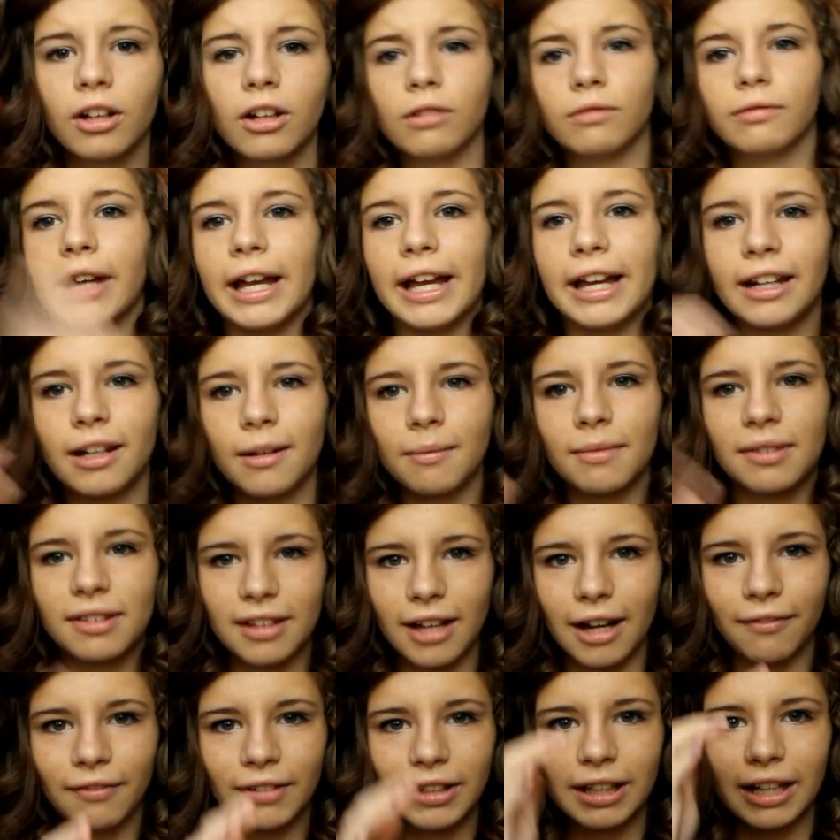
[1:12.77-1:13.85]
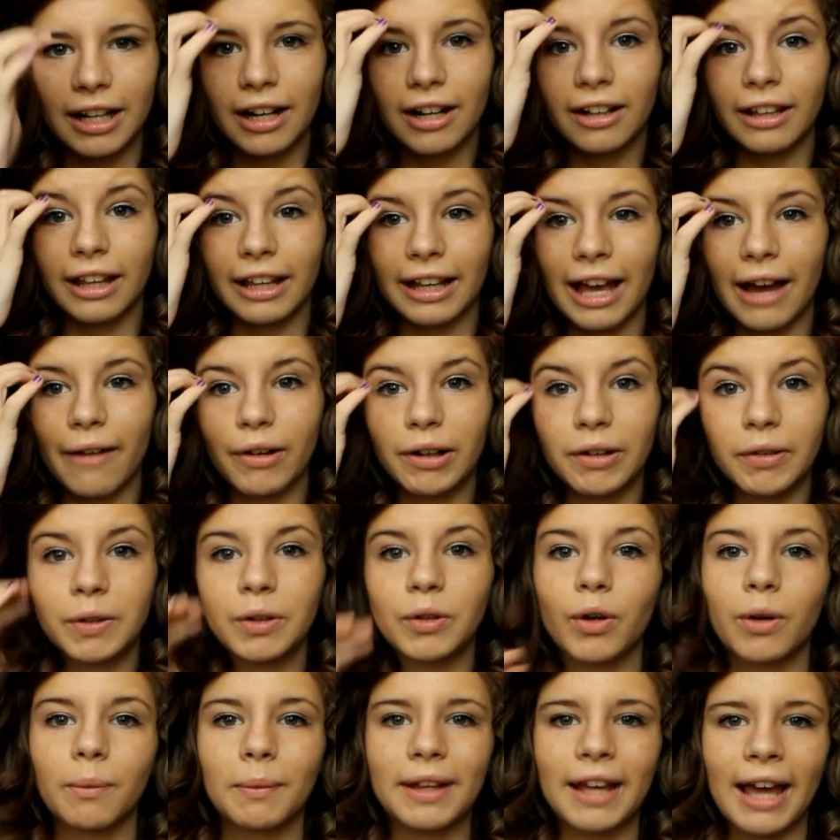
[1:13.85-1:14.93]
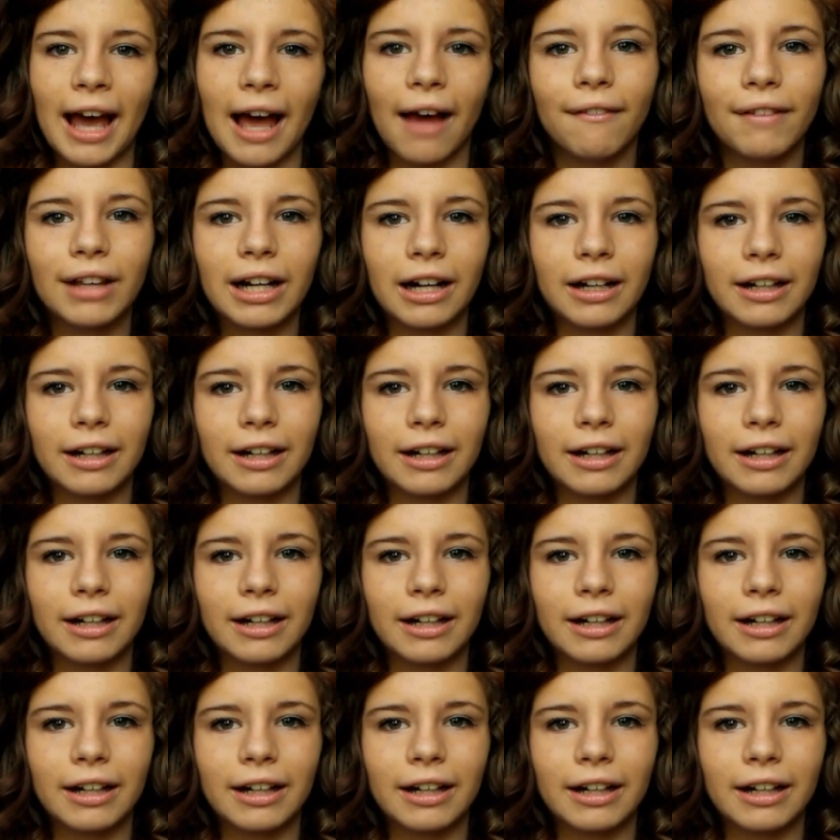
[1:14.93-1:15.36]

random stuff in there, like how I would normally have it.